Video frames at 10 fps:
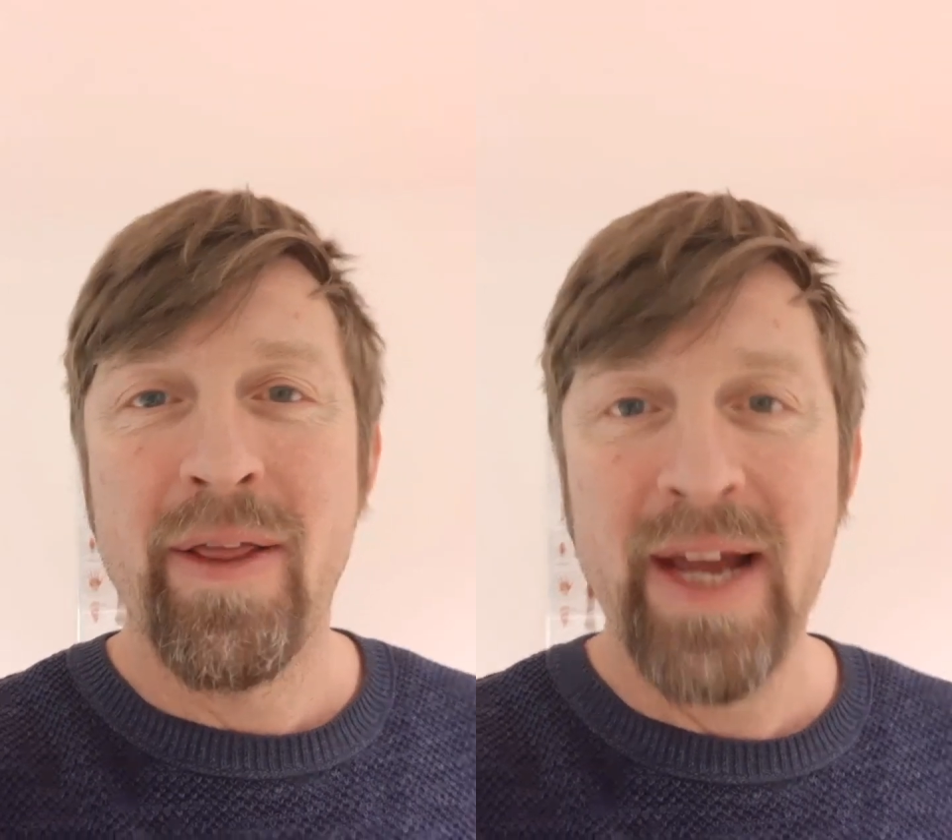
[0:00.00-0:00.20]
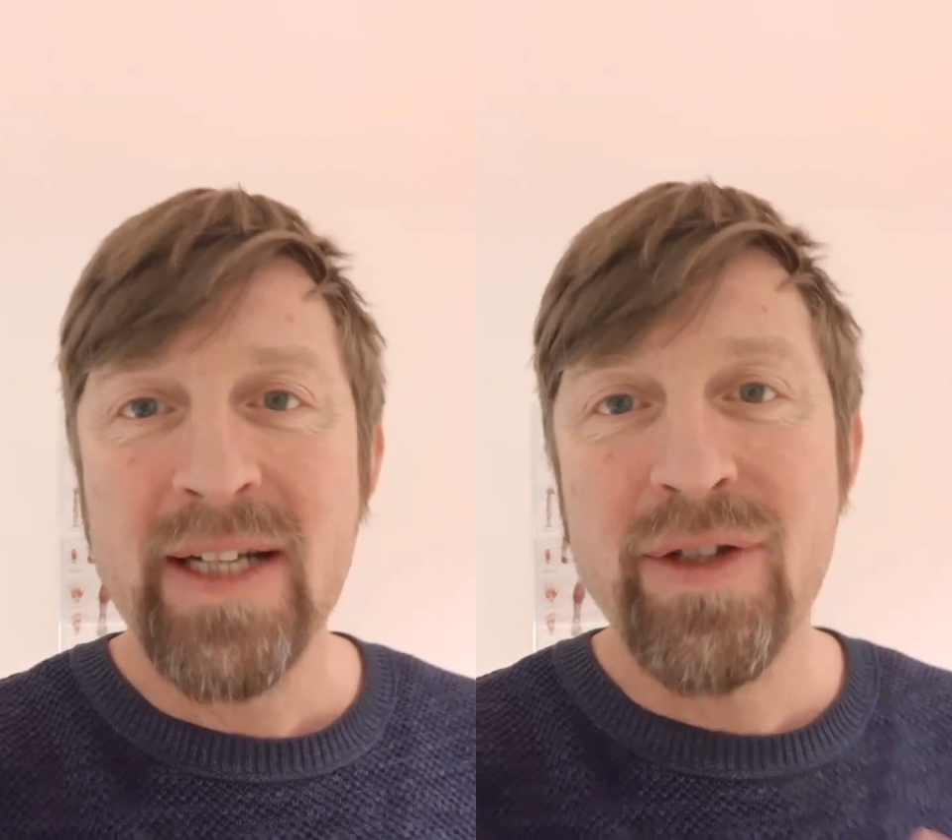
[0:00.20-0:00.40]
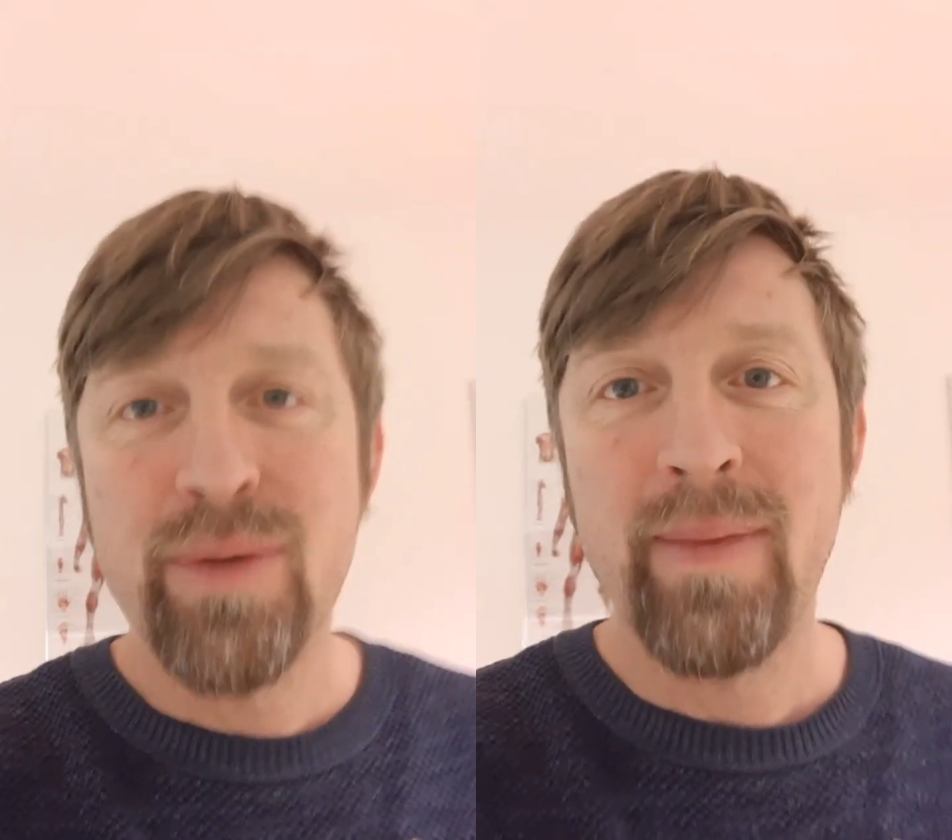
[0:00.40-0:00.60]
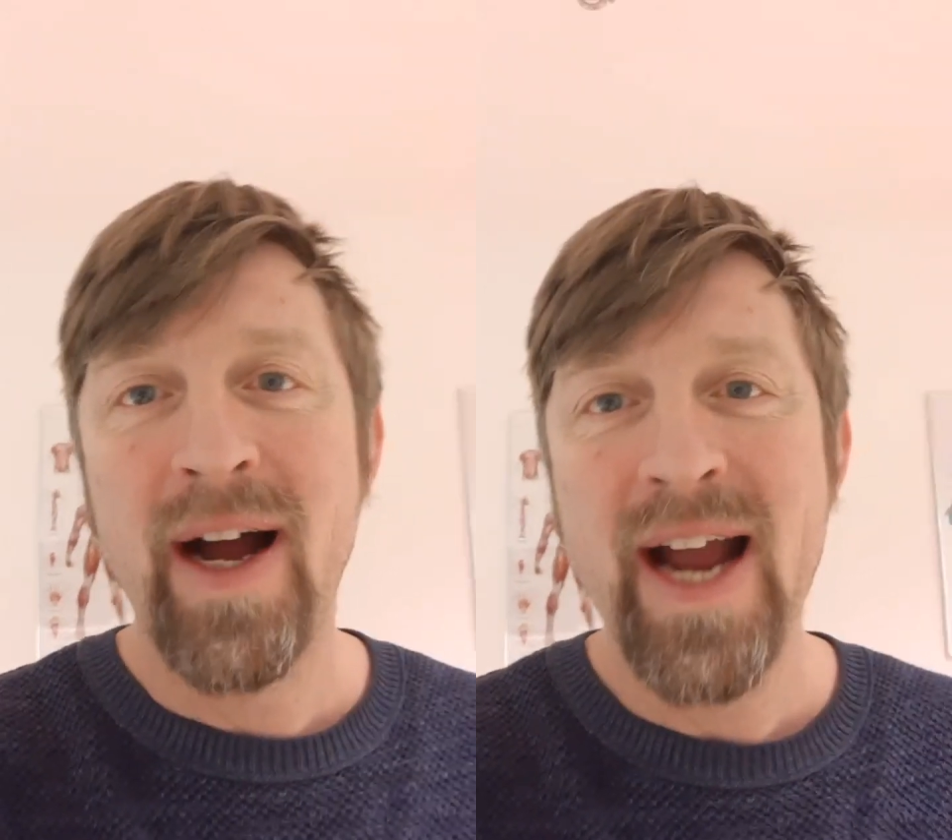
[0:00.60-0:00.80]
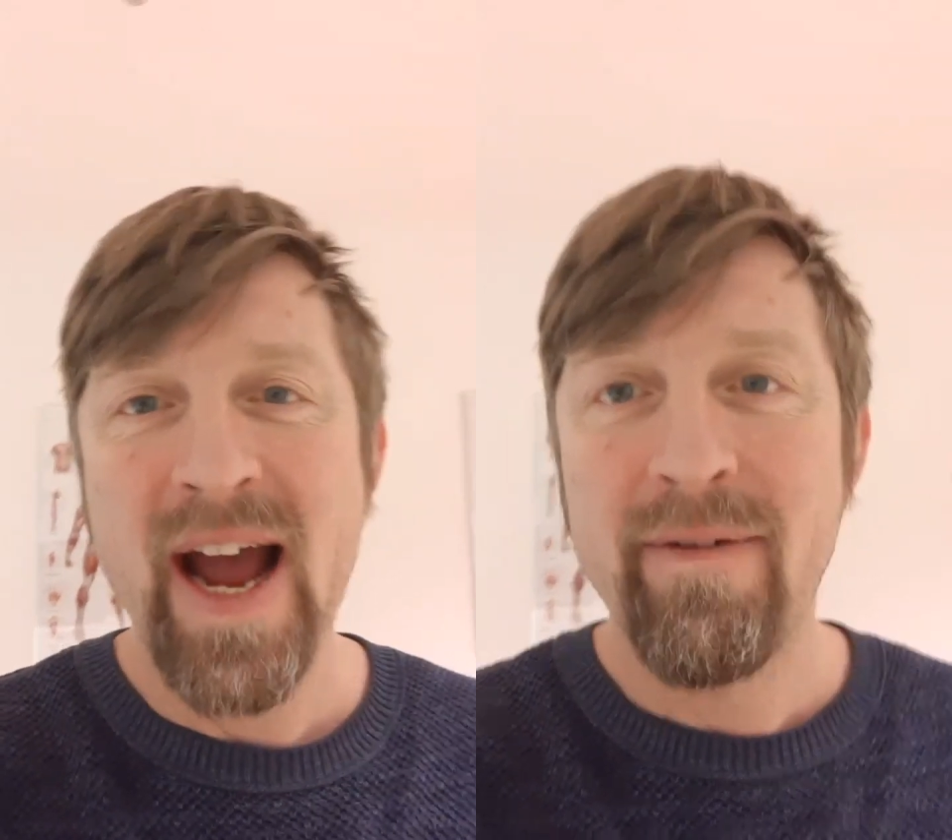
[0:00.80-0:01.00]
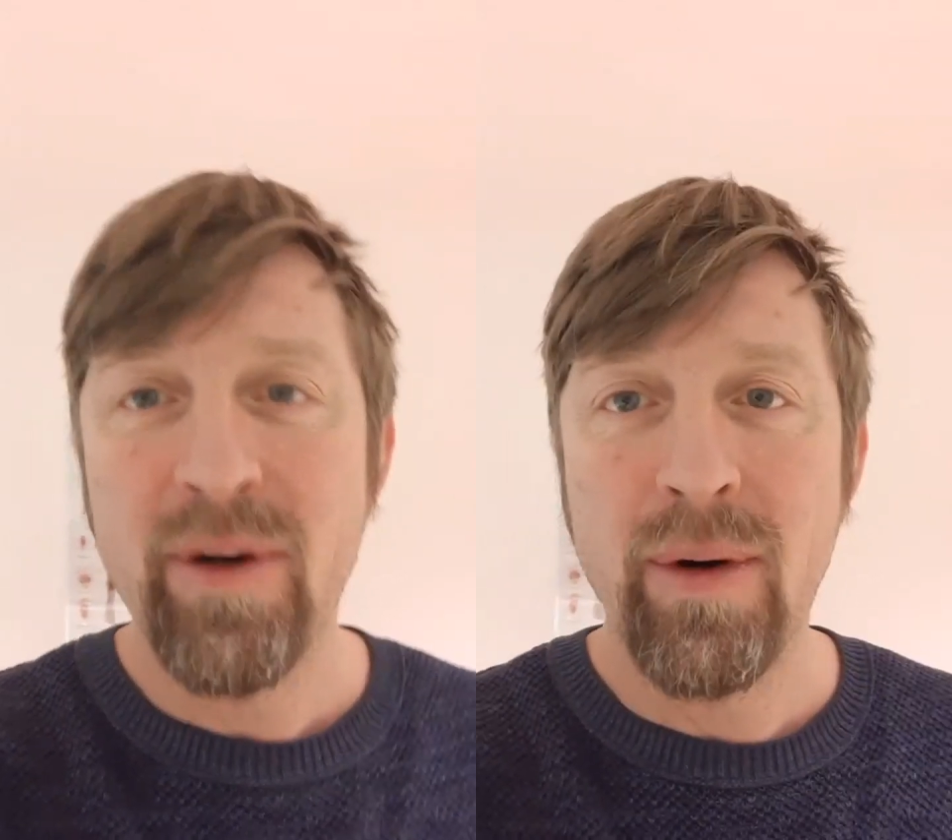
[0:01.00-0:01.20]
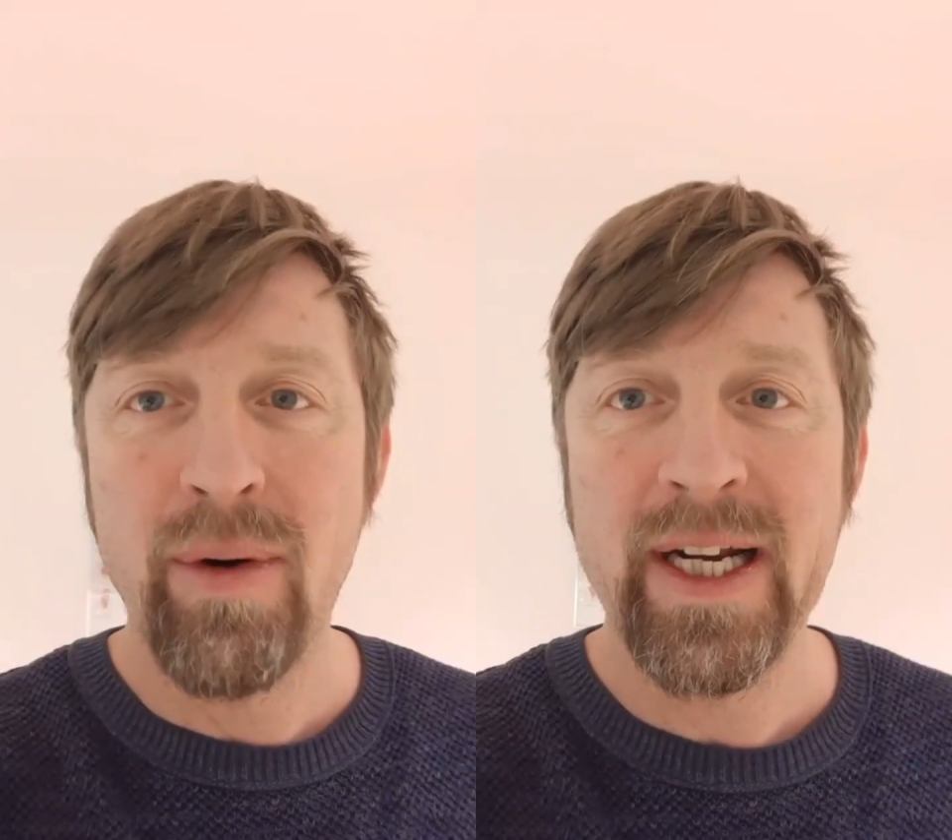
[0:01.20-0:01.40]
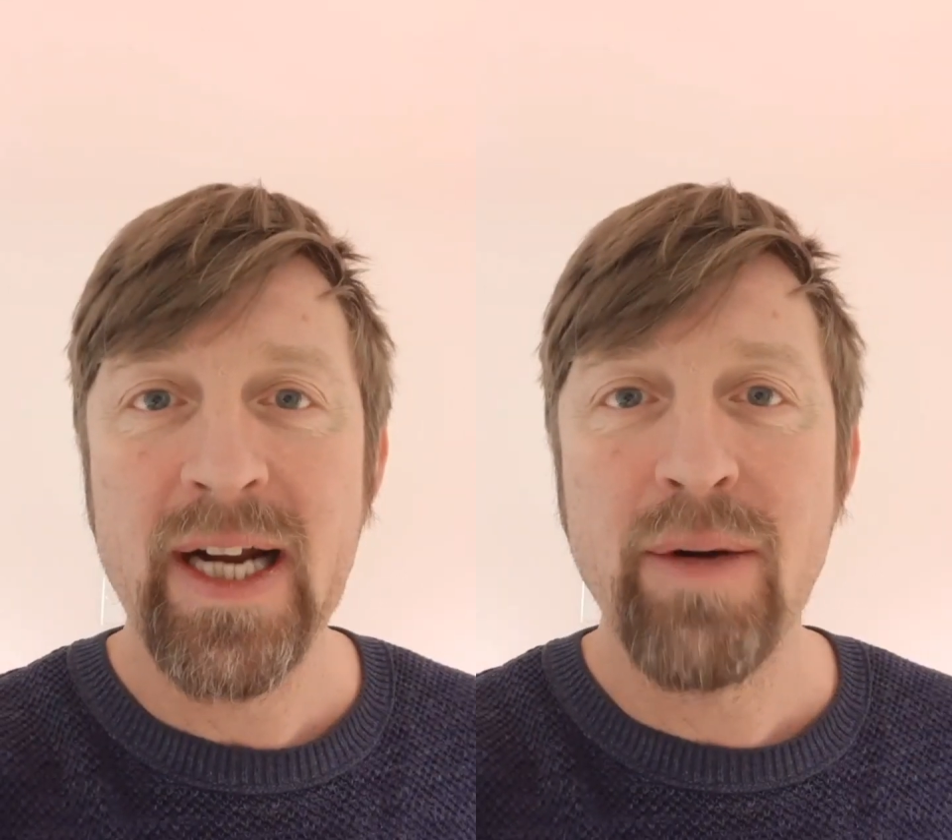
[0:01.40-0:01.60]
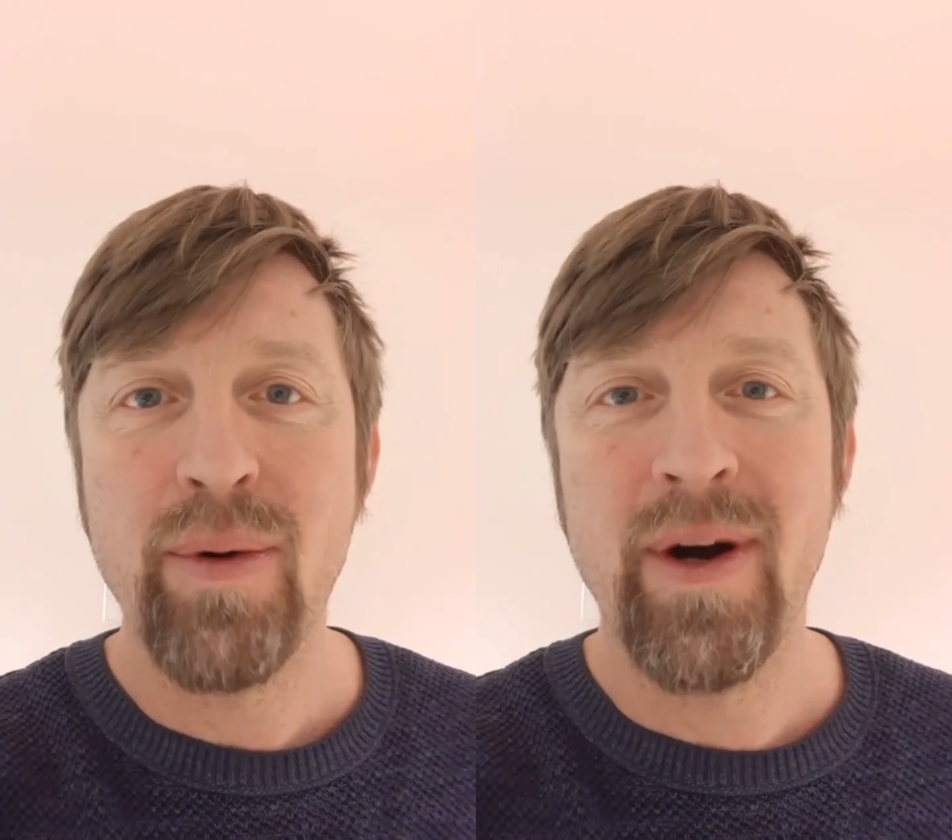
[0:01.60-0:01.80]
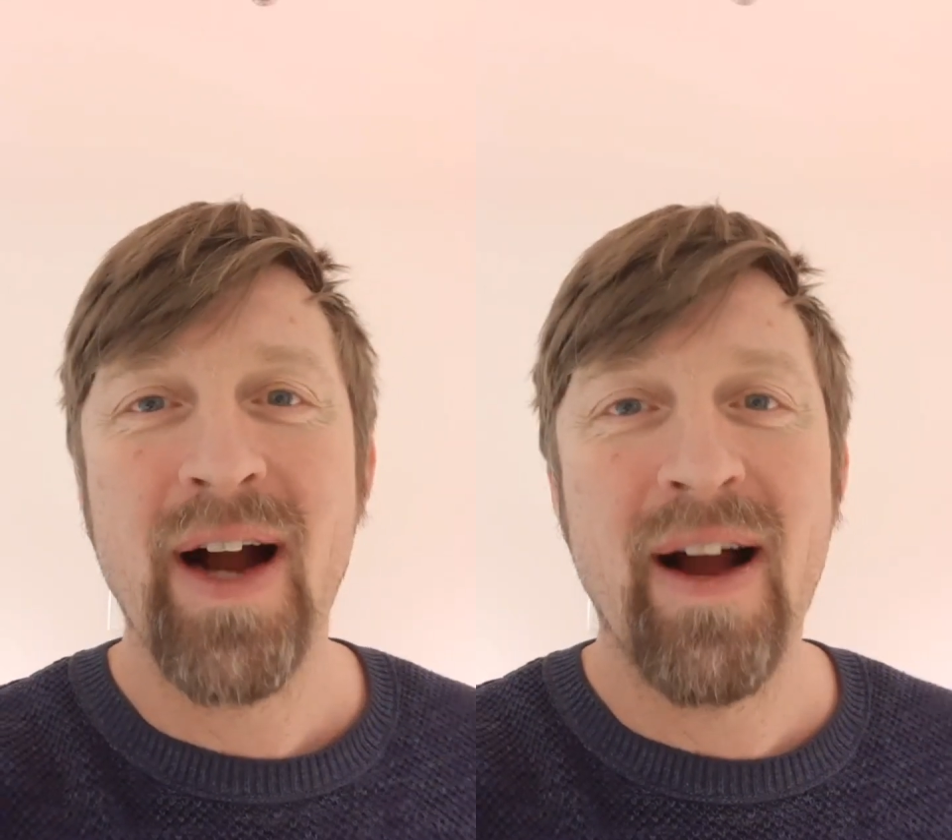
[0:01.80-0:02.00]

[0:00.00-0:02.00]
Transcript: Thanks to my ever-growing network,